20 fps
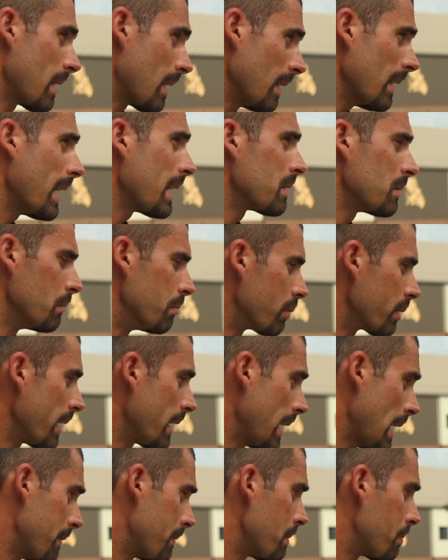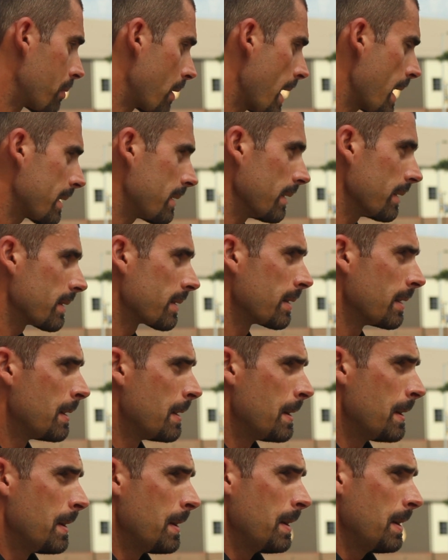that I like to bring every practice
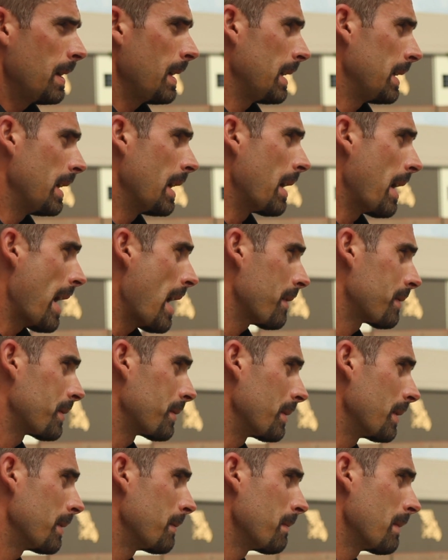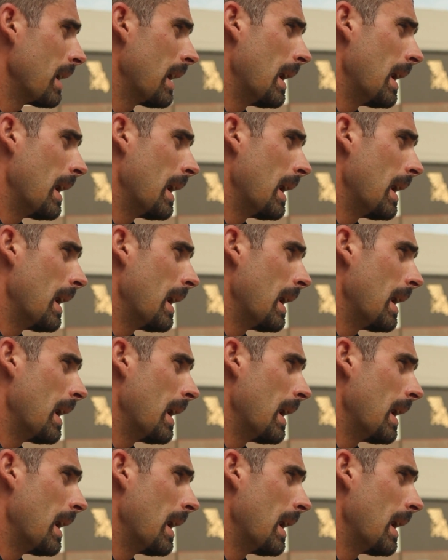and get after it.